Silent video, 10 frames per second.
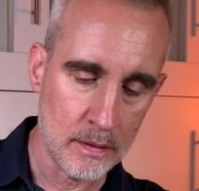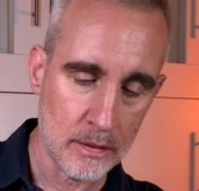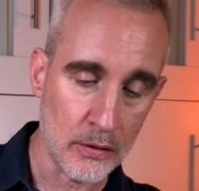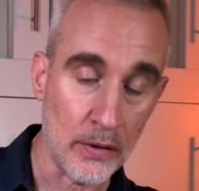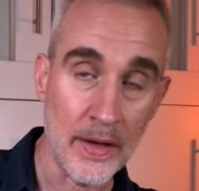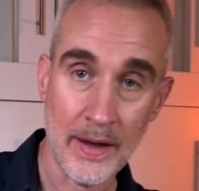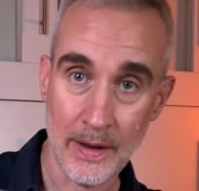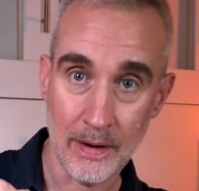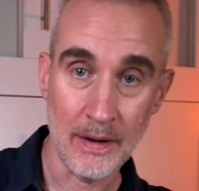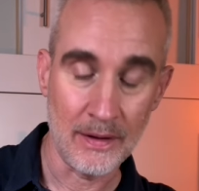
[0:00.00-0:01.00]
or the
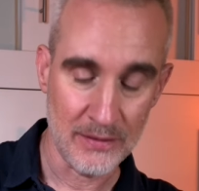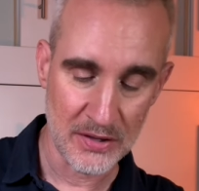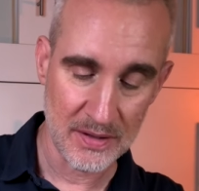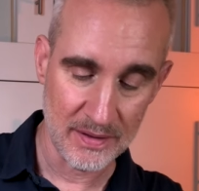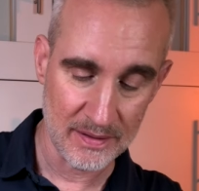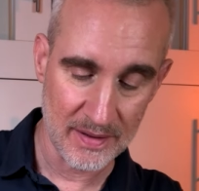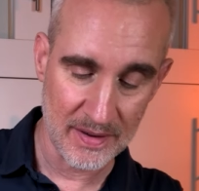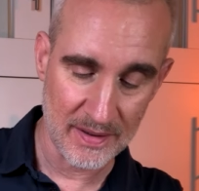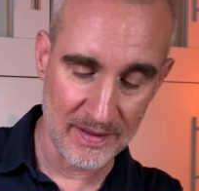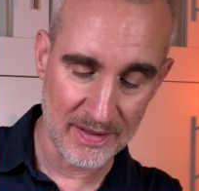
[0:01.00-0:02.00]
head of
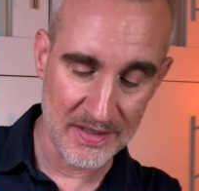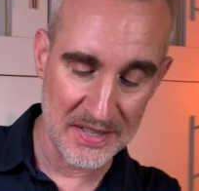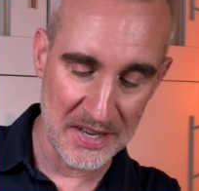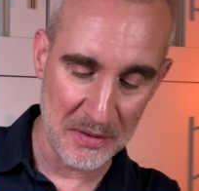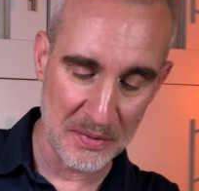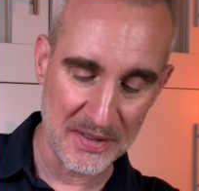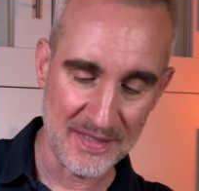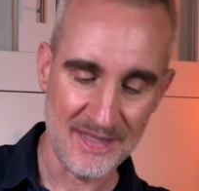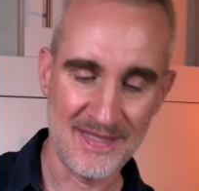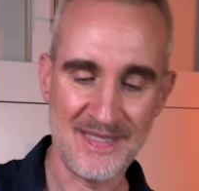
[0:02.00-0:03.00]
the table,
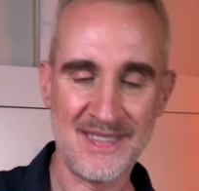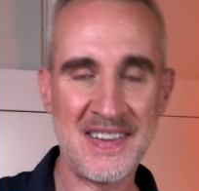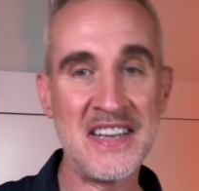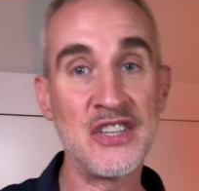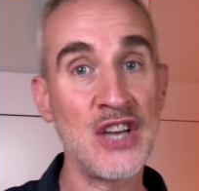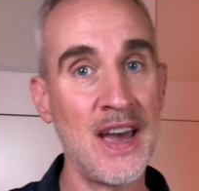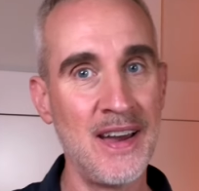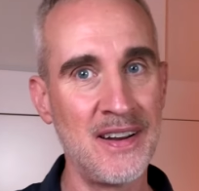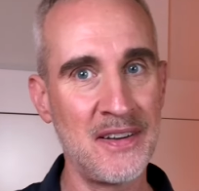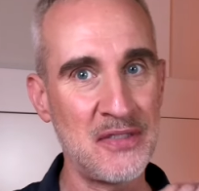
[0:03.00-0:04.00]
each
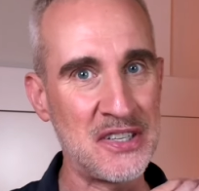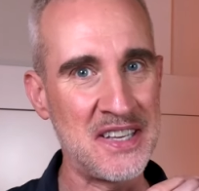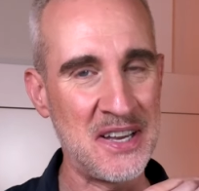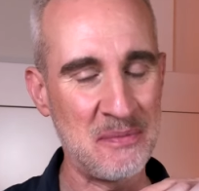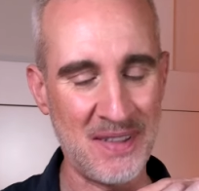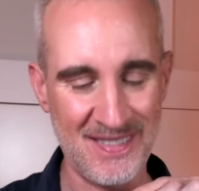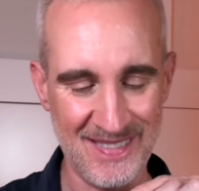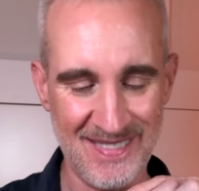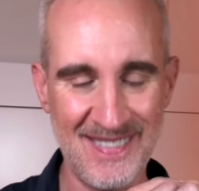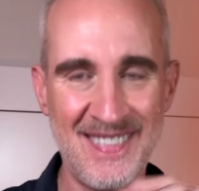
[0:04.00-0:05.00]
head of the table.
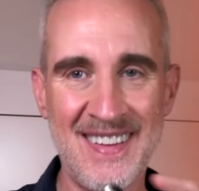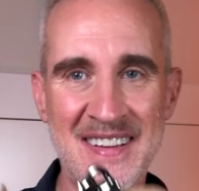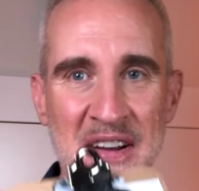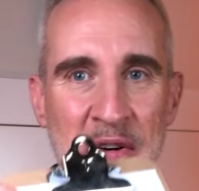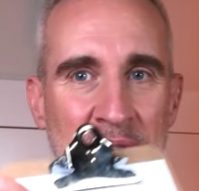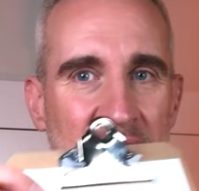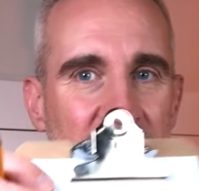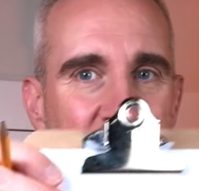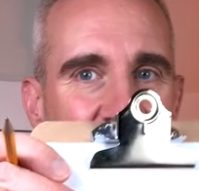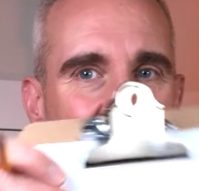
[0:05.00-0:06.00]
Okay,
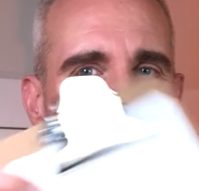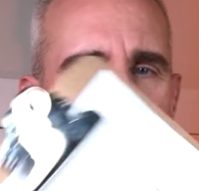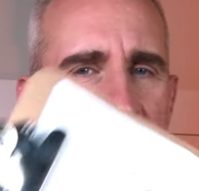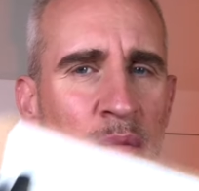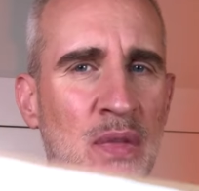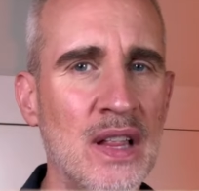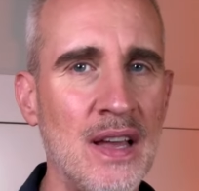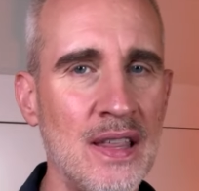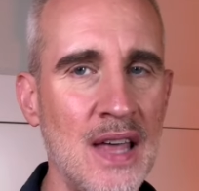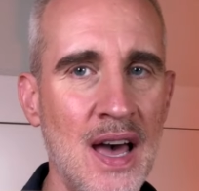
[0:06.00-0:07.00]
so something
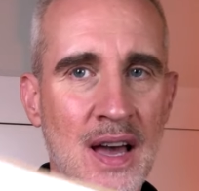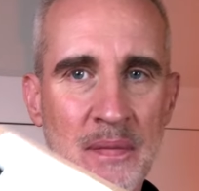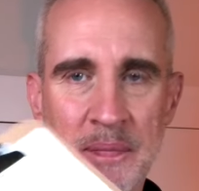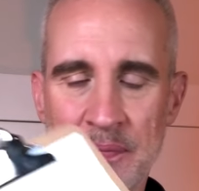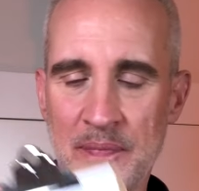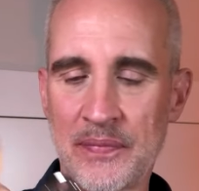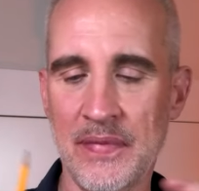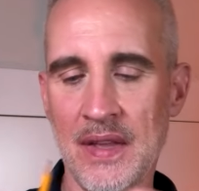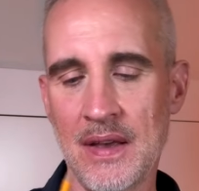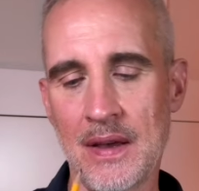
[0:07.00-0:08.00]
like that.
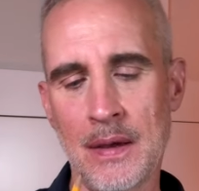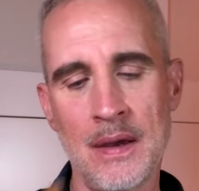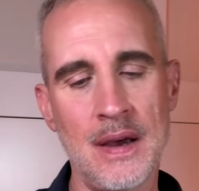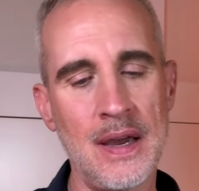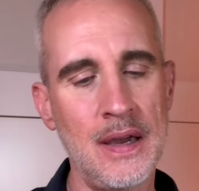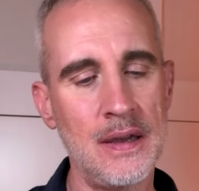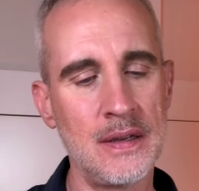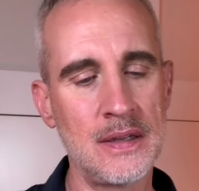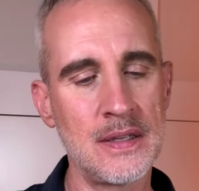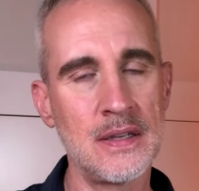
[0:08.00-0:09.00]

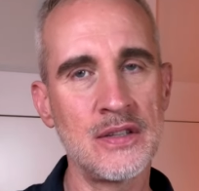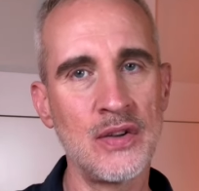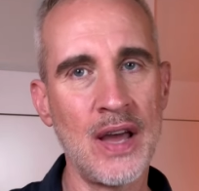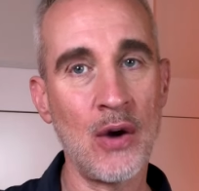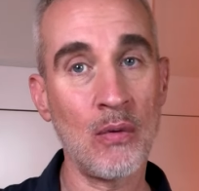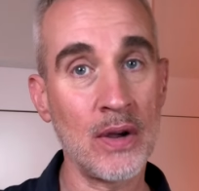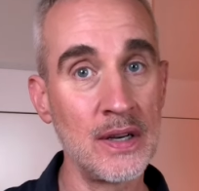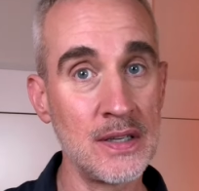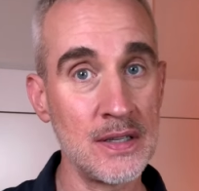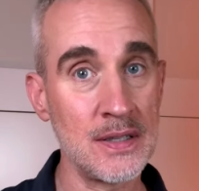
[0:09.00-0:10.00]
And so now what we're going
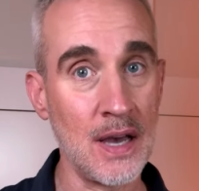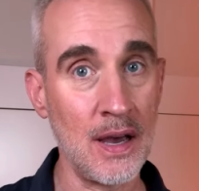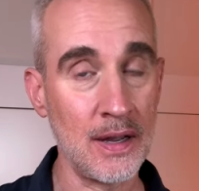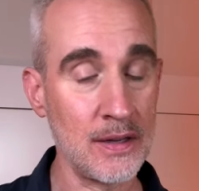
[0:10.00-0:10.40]
to decide